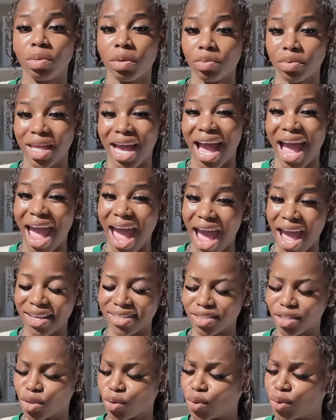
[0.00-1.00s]
people that
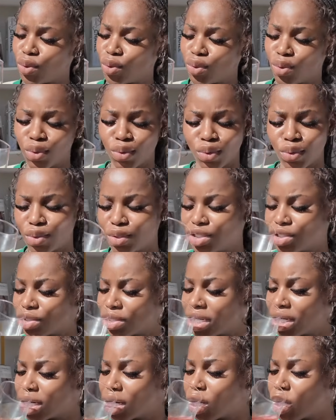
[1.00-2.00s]
ask. Oh,
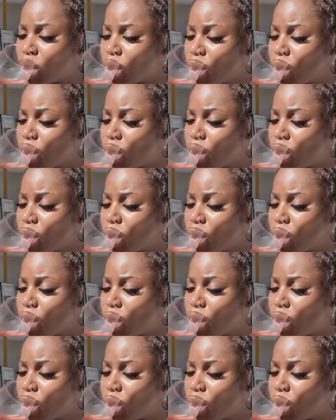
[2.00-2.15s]
trend